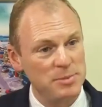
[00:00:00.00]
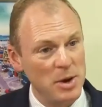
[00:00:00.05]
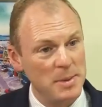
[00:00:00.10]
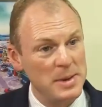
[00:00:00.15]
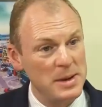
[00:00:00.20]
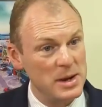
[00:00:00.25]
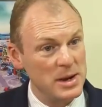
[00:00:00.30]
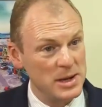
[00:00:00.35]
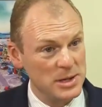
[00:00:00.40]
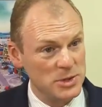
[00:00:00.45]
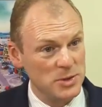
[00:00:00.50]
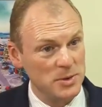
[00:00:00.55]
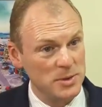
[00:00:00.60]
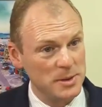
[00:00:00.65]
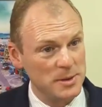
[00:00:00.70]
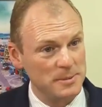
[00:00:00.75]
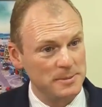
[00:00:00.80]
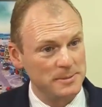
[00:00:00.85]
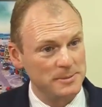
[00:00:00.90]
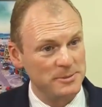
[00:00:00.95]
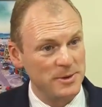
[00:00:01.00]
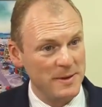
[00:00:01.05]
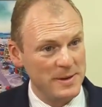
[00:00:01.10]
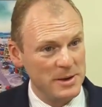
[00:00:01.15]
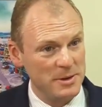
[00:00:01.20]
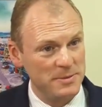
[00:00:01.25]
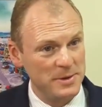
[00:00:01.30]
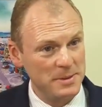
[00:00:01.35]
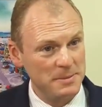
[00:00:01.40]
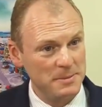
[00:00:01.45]
The Premier and I talk
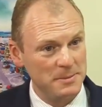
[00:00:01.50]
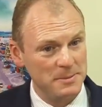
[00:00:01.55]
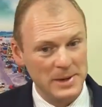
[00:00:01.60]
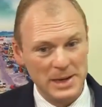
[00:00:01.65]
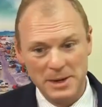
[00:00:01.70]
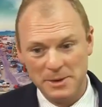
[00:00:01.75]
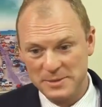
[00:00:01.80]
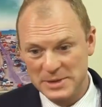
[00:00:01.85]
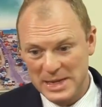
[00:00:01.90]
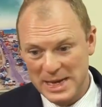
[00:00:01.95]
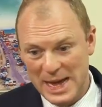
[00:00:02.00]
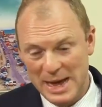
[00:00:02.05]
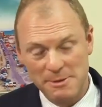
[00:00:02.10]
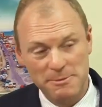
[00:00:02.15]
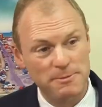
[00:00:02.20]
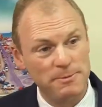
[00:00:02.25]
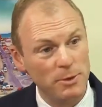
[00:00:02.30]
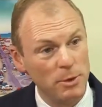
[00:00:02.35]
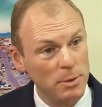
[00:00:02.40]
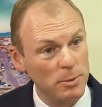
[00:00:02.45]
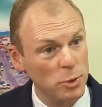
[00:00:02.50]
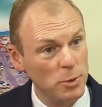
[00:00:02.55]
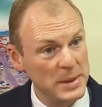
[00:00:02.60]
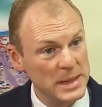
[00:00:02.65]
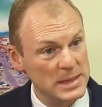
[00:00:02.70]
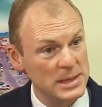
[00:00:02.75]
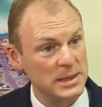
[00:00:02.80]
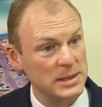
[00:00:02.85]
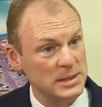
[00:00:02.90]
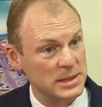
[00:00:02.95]
very often. We obviously have formal
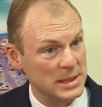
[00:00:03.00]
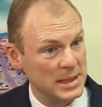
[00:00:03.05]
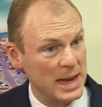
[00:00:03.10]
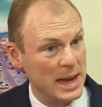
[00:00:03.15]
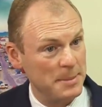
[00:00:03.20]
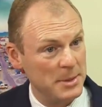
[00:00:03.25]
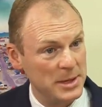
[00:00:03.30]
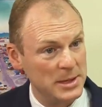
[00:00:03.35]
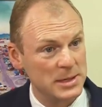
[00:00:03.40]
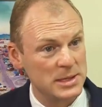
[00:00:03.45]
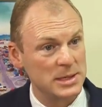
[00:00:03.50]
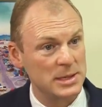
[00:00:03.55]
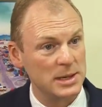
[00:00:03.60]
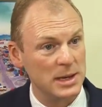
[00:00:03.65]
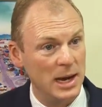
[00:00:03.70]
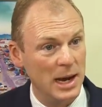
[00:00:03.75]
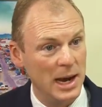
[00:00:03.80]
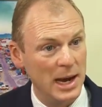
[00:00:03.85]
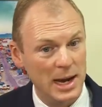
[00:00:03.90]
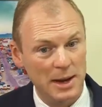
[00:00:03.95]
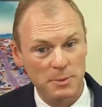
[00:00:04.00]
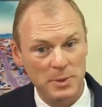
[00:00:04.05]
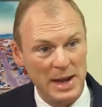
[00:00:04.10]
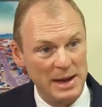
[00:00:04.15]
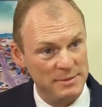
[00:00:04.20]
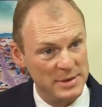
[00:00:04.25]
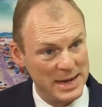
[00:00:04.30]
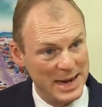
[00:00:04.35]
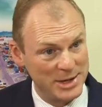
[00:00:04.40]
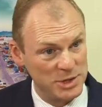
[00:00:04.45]
meetings, the Cabinet.
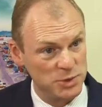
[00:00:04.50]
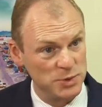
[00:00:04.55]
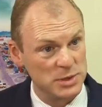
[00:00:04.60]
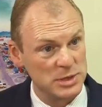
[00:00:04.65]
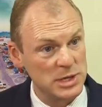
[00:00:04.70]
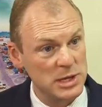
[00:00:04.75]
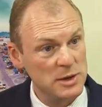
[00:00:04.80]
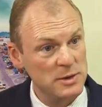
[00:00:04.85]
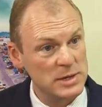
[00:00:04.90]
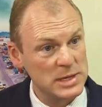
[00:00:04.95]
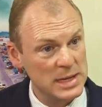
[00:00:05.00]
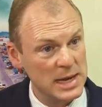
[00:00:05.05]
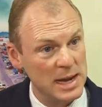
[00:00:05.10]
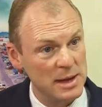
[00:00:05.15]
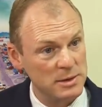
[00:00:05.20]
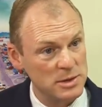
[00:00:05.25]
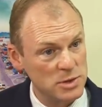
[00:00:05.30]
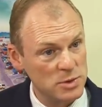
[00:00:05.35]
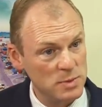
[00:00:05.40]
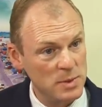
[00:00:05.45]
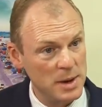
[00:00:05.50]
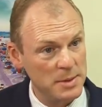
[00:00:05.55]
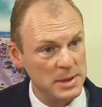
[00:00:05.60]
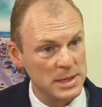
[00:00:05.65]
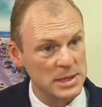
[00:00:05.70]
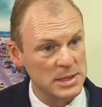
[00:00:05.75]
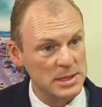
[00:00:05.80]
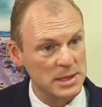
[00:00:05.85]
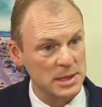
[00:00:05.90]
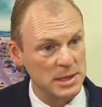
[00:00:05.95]
We have a National Security Council where
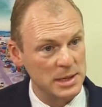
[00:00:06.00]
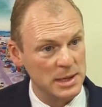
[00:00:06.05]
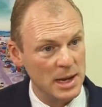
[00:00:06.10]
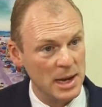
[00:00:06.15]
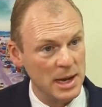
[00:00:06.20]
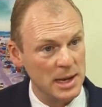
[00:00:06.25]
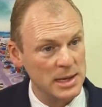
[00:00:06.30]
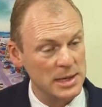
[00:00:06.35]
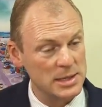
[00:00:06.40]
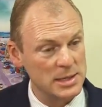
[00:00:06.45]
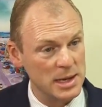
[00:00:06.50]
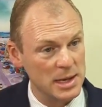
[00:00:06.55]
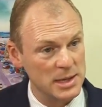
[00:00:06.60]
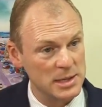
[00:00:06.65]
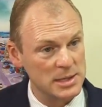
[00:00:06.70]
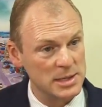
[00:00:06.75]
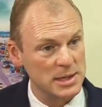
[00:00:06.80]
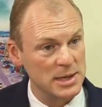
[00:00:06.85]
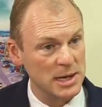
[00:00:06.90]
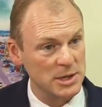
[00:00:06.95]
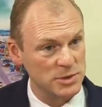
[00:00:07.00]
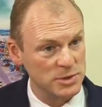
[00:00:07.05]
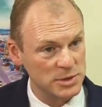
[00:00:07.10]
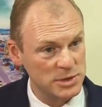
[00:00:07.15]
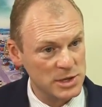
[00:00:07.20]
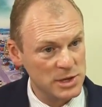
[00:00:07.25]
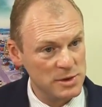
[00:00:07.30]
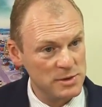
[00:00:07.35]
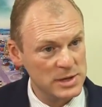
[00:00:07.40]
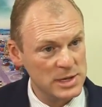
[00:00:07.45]
we discuss
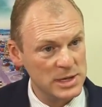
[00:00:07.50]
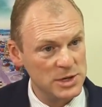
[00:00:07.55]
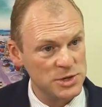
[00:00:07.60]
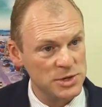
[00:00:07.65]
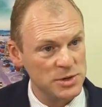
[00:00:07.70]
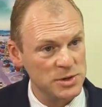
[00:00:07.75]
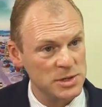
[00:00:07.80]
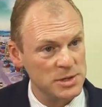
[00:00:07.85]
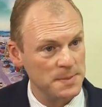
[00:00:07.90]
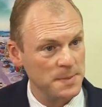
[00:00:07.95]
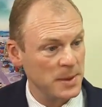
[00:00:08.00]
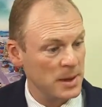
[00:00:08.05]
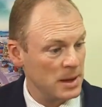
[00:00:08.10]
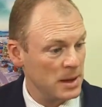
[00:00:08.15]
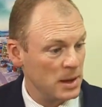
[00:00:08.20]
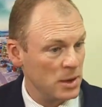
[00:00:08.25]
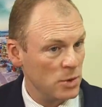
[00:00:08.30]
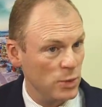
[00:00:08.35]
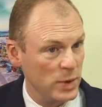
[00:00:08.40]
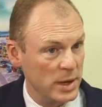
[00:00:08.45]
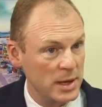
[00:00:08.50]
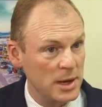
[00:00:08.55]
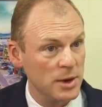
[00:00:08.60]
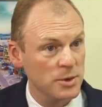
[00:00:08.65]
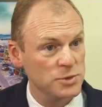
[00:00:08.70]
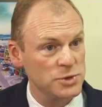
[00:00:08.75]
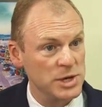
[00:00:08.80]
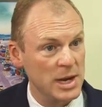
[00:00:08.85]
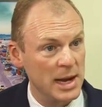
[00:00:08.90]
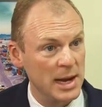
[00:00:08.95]
national security issues. We
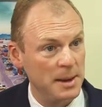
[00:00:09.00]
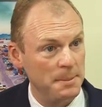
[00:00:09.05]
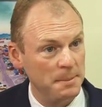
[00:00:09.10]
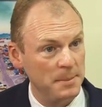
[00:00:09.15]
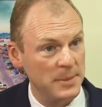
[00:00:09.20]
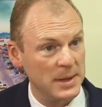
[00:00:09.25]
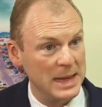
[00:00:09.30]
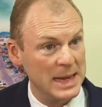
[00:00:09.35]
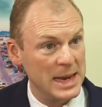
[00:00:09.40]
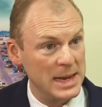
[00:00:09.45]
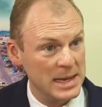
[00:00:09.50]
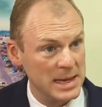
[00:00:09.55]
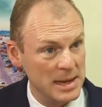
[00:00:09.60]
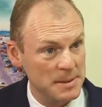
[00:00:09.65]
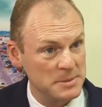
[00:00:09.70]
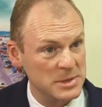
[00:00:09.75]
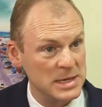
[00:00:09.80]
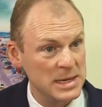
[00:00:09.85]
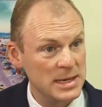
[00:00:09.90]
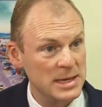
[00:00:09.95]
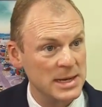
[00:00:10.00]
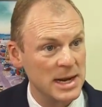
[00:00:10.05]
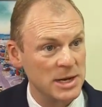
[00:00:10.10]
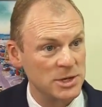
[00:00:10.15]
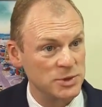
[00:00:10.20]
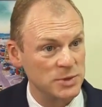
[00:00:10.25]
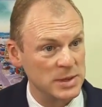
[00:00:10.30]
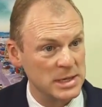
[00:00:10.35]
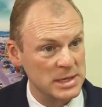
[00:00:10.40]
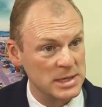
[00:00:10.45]
co-chair the NDMC, the
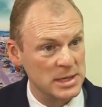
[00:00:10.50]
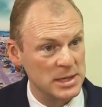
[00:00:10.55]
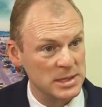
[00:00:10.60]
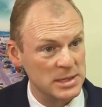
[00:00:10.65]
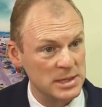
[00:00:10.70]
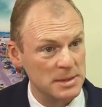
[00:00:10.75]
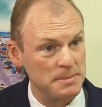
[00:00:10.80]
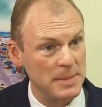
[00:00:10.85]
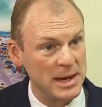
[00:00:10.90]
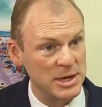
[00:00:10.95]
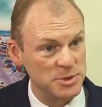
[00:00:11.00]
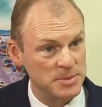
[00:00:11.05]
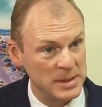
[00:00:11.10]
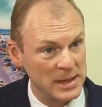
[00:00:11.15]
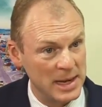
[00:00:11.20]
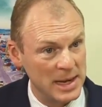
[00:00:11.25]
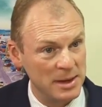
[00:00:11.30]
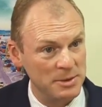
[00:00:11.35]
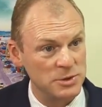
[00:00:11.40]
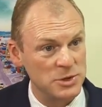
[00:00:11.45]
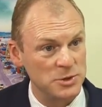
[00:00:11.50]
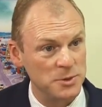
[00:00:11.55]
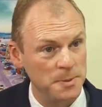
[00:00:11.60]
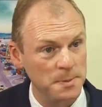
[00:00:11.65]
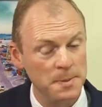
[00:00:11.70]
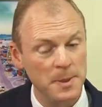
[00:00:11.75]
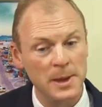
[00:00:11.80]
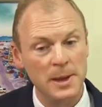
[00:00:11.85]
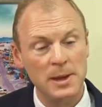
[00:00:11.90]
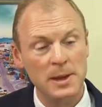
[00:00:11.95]
National Disaster Management
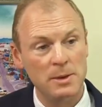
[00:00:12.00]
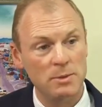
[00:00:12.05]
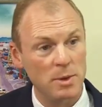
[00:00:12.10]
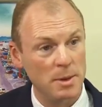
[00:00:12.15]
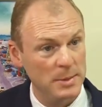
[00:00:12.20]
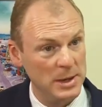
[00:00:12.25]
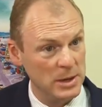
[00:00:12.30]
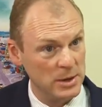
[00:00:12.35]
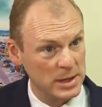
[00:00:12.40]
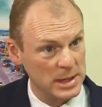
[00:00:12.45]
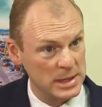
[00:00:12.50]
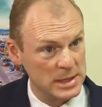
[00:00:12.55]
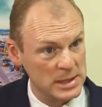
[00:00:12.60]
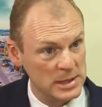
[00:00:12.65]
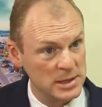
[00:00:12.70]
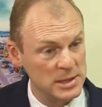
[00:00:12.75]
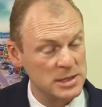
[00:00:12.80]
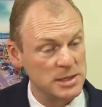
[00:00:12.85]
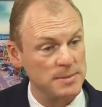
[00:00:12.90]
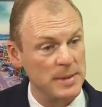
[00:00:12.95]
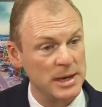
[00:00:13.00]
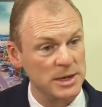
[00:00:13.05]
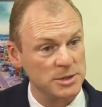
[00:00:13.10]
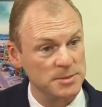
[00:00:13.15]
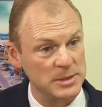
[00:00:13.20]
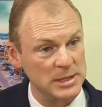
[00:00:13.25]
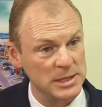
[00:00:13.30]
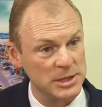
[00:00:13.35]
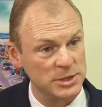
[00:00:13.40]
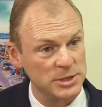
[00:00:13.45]
Council, when we look at disaster
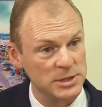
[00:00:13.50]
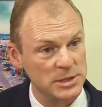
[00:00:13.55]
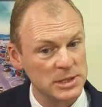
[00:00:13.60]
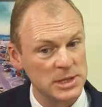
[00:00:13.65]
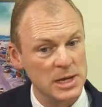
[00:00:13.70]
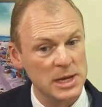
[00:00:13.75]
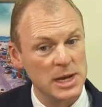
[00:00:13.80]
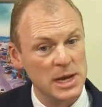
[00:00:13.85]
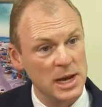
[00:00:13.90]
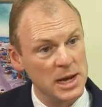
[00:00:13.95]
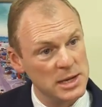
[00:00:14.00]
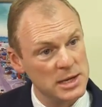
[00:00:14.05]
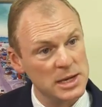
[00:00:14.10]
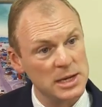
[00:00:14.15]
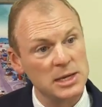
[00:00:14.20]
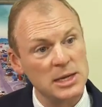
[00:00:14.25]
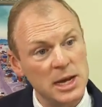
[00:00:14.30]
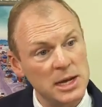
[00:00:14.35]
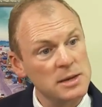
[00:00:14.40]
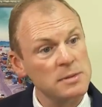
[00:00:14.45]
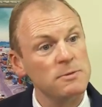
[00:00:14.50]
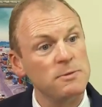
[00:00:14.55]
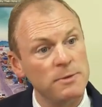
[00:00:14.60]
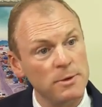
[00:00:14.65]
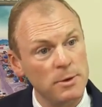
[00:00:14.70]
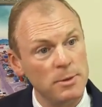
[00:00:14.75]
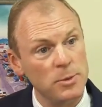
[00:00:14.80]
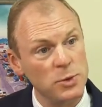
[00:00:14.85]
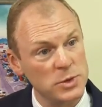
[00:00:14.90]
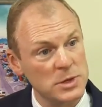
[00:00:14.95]
management issues. So there's certain
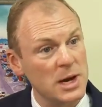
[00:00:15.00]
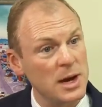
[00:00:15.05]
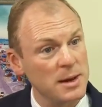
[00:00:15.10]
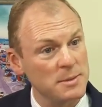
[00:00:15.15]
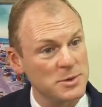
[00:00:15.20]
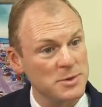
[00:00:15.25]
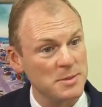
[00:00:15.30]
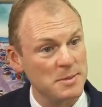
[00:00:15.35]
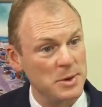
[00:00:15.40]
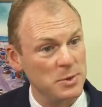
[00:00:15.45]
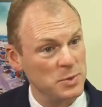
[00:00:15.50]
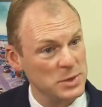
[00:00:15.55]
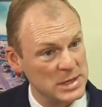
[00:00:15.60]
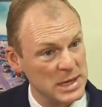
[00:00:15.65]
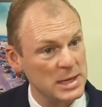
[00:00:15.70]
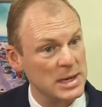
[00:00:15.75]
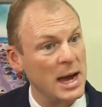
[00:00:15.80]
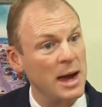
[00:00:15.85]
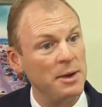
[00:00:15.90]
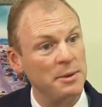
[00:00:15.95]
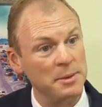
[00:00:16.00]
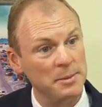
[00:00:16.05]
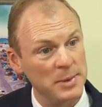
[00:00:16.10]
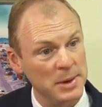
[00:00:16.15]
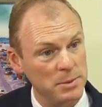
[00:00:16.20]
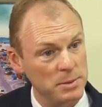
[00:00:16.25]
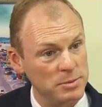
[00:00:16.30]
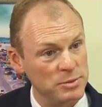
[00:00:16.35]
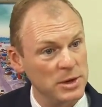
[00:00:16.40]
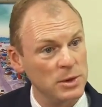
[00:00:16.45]
formal times when we will sit down and
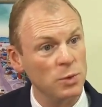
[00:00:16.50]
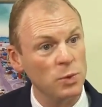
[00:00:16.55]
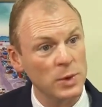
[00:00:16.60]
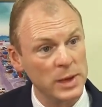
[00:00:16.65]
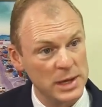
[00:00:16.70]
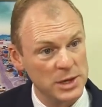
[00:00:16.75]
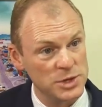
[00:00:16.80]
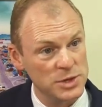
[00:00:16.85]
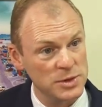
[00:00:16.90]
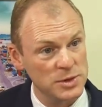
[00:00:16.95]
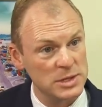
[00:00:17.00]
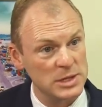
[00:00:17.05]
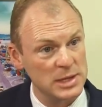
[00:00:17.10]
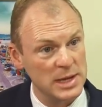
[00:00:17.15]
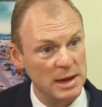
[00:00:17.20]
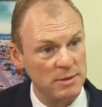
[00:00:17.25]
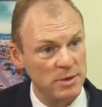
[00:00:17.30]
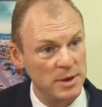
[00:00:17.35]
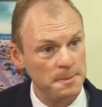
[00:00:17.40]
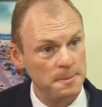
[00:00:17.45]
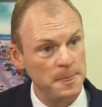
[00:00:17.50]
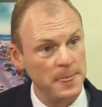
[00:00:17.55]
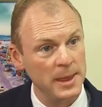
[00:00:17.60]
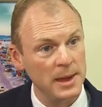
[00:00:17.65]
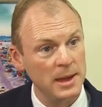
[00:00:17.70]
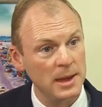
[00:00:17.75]
we will bring all the issues together.